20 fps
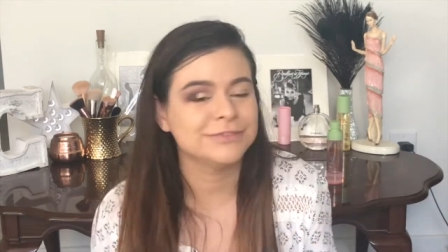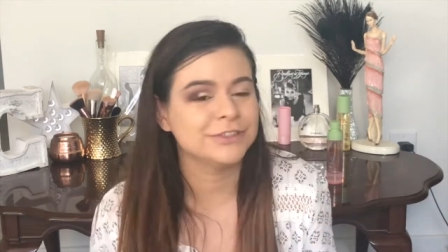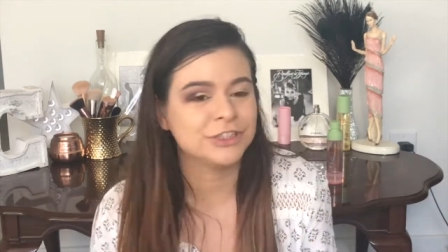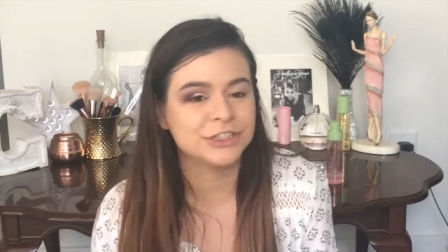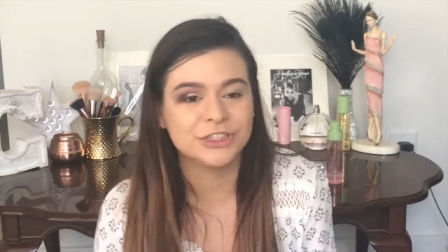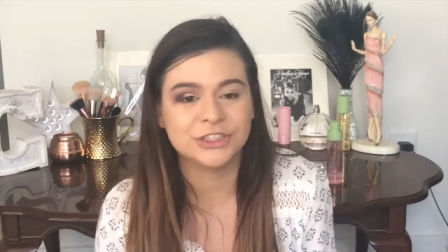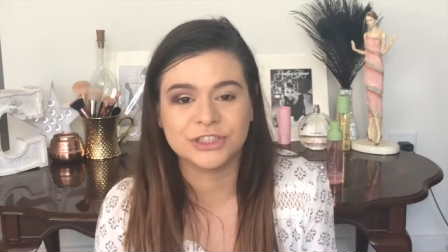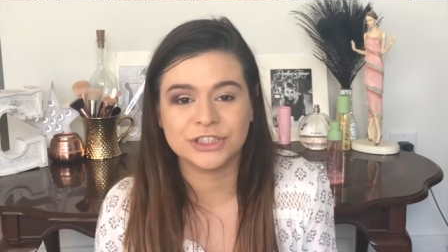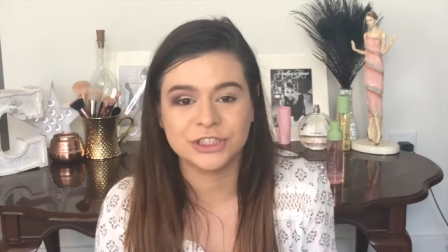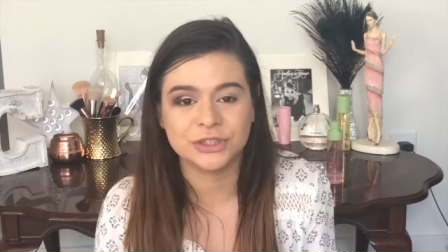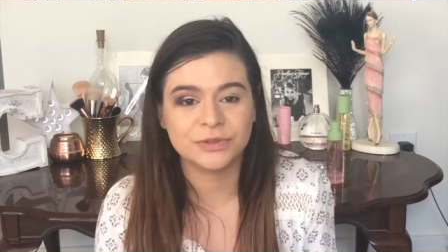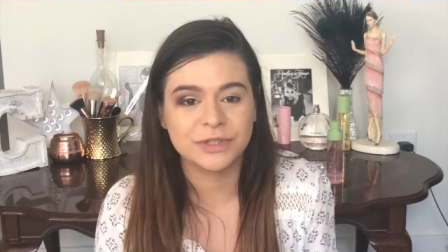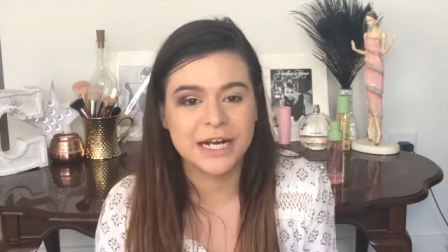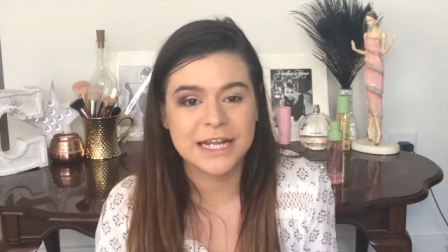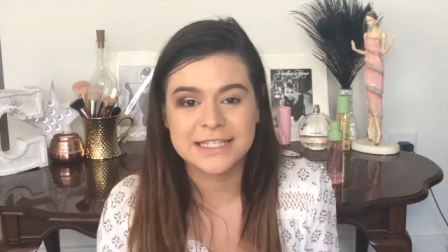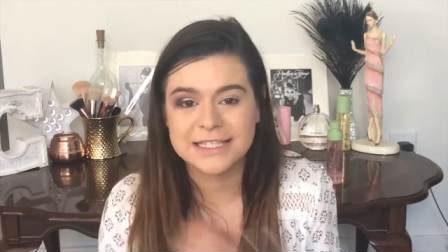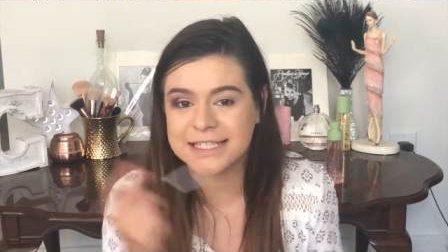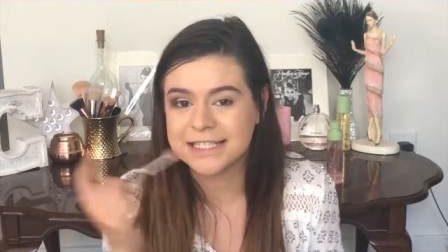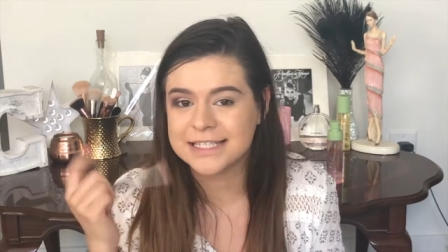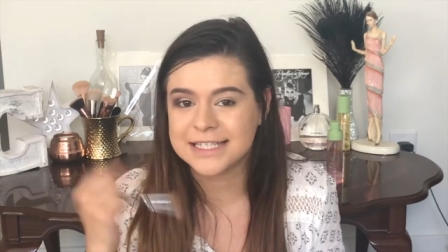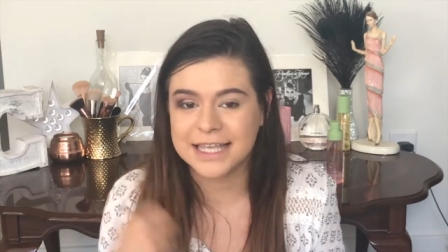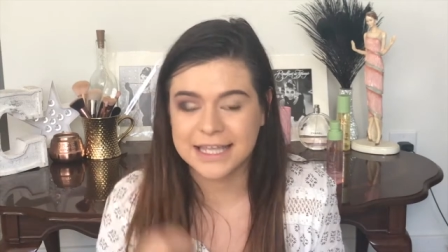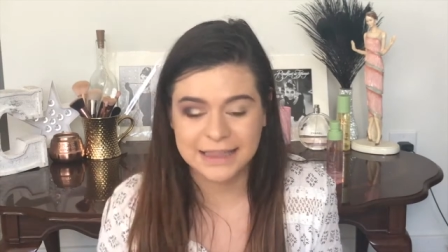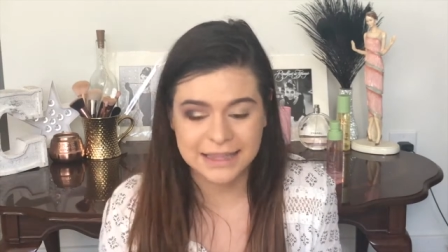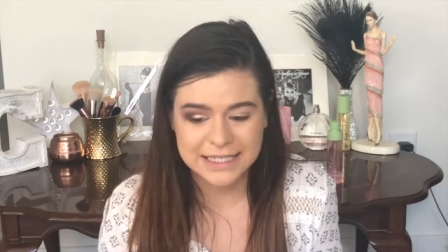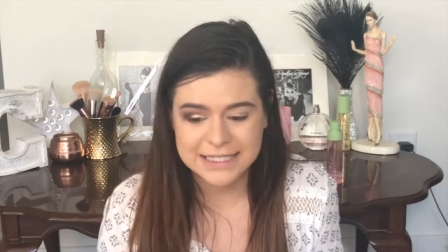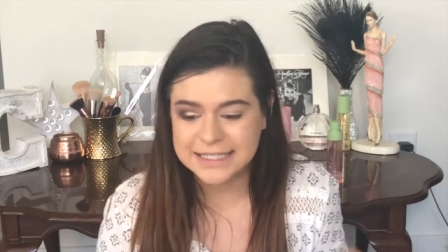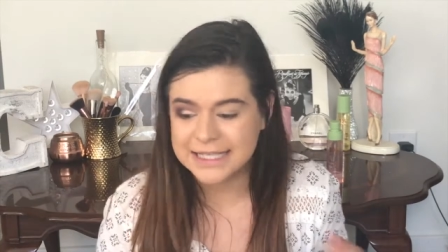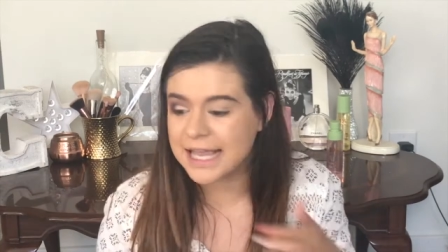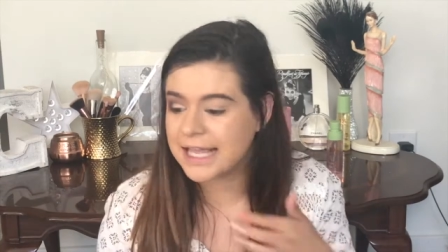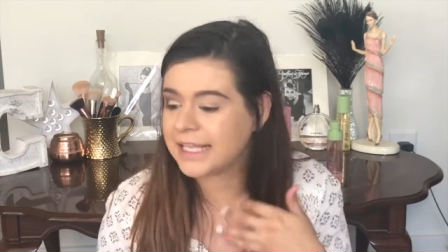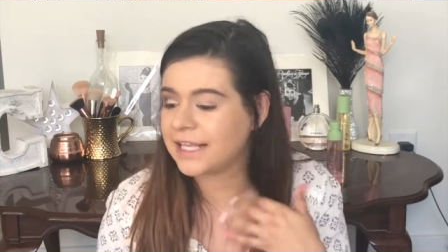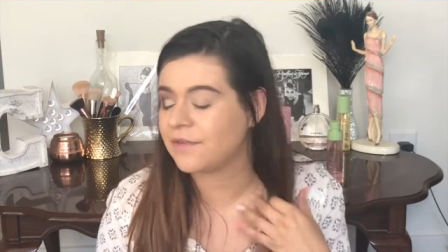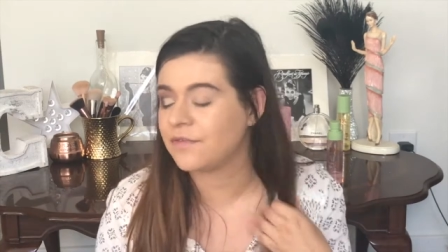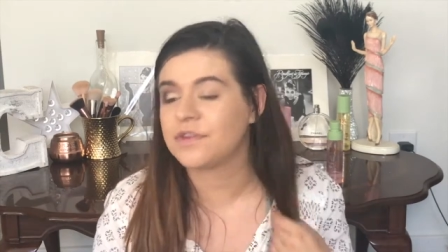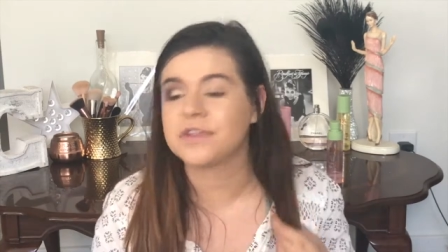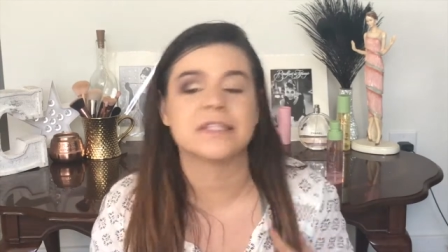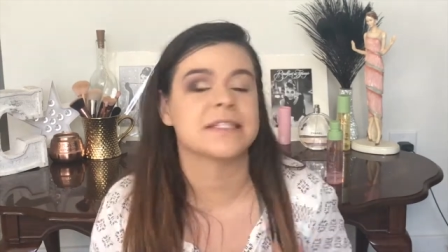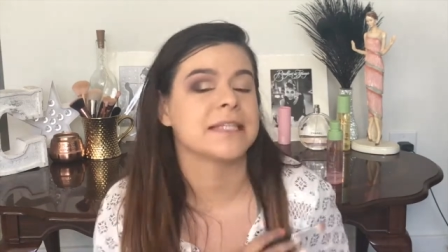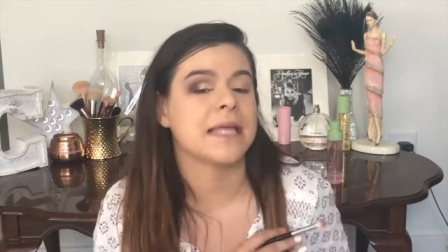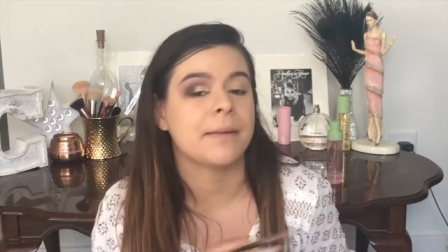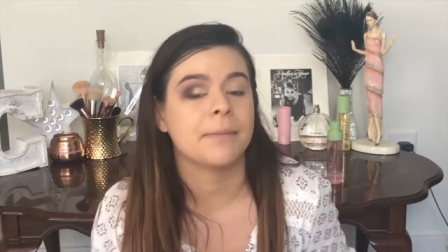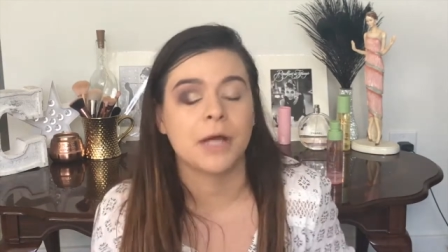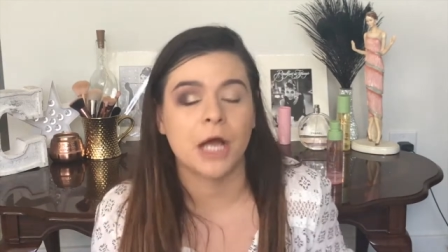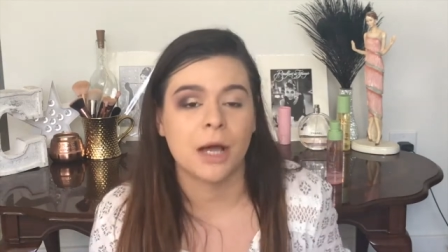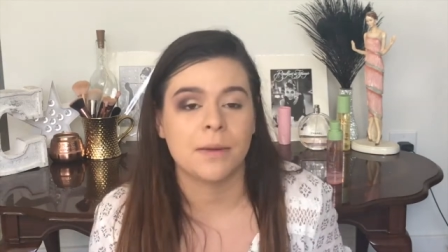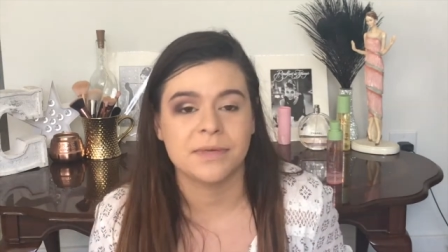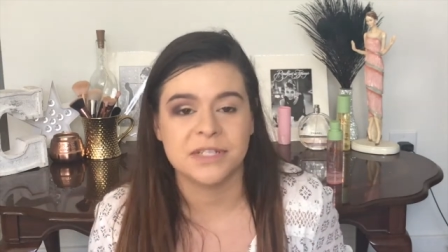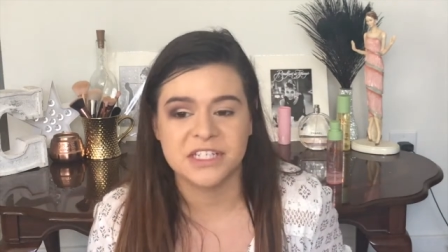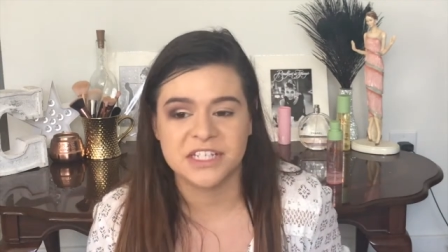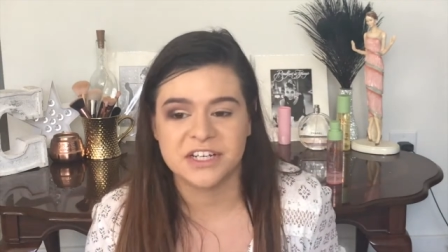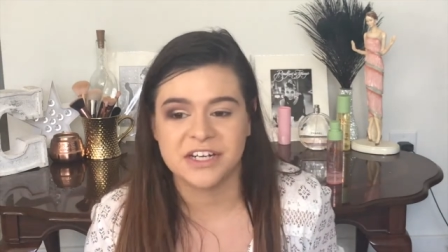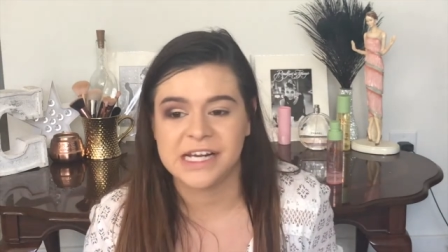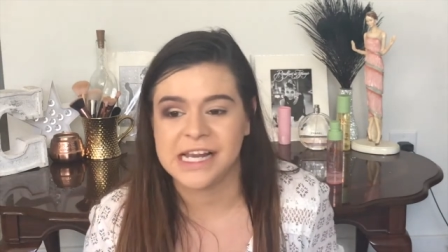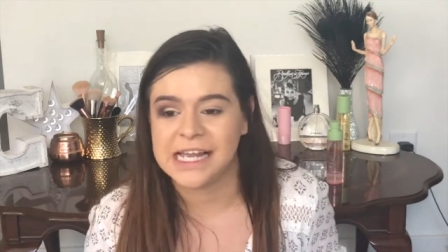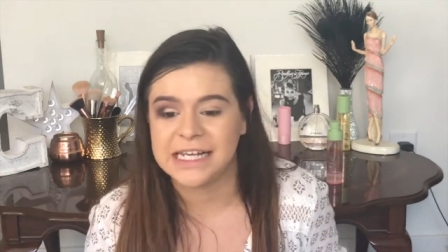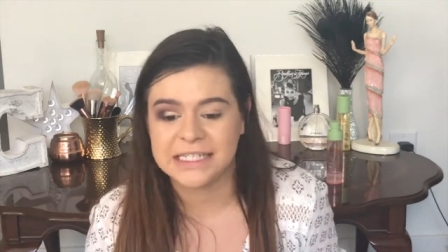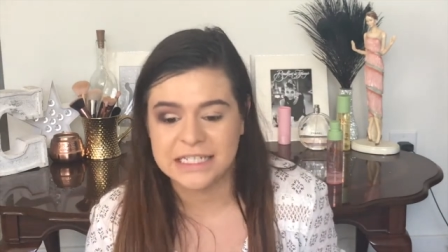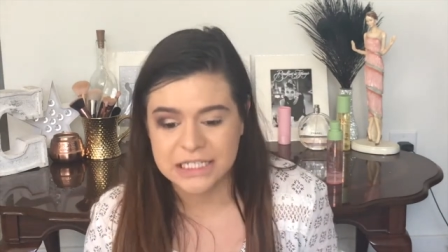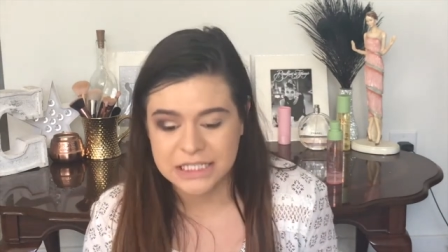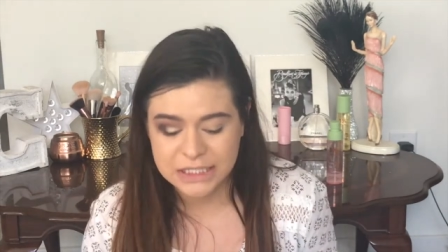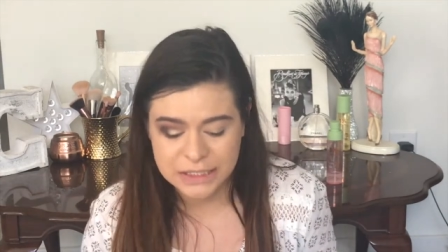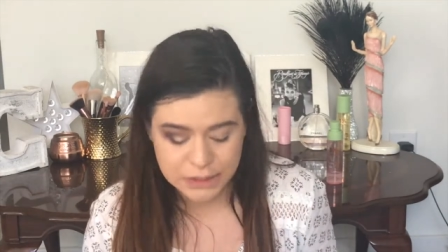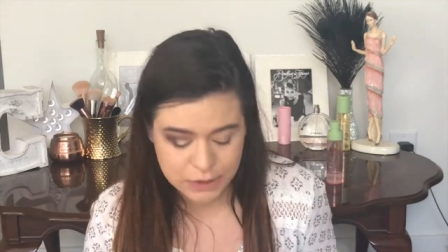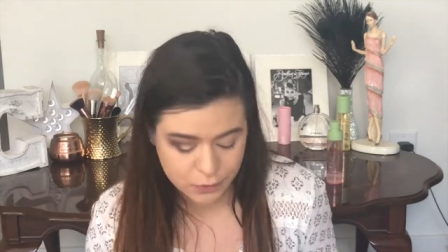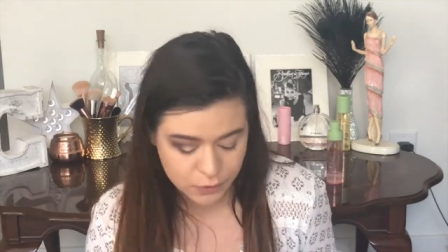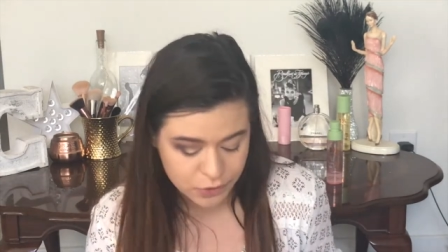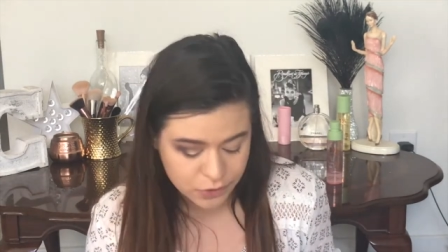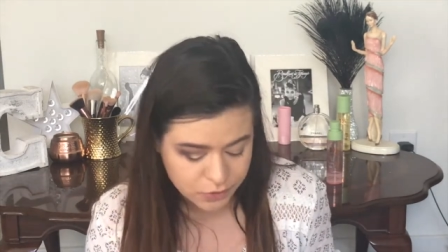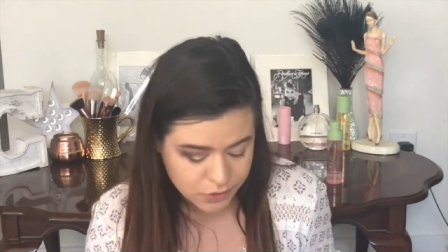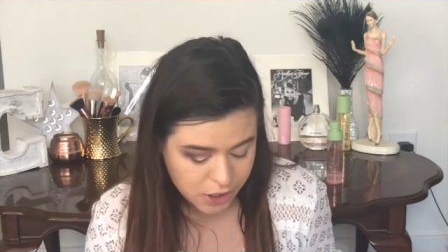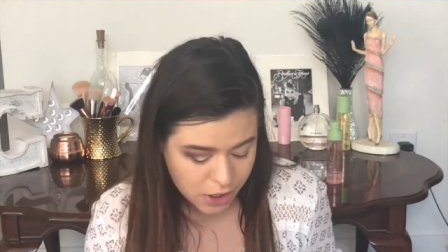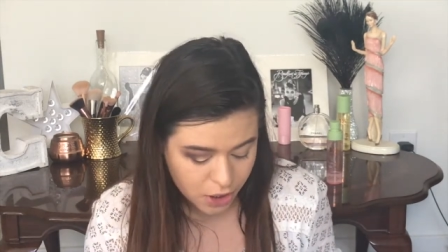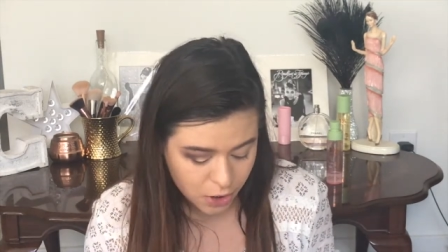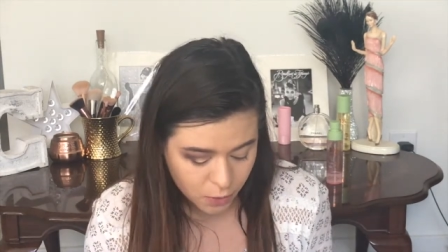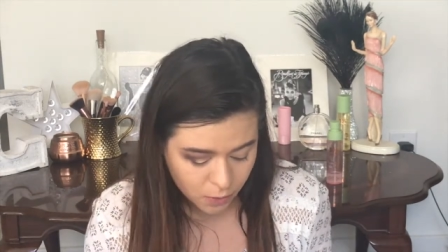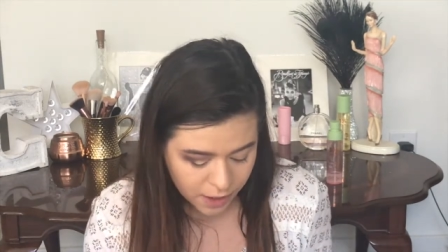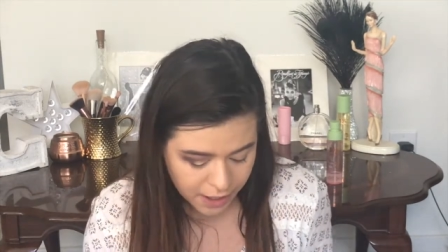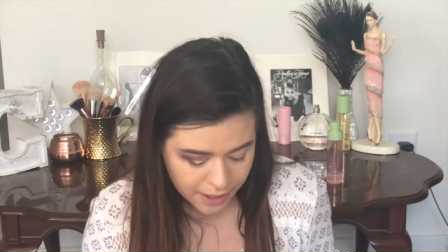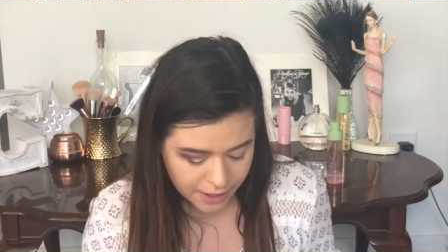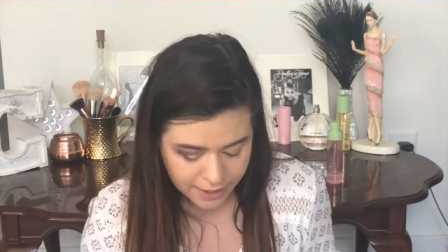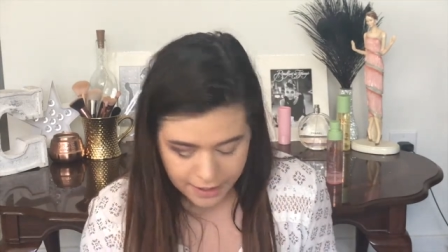Just do what I did to get this eye. Give you the same commentary I did so you know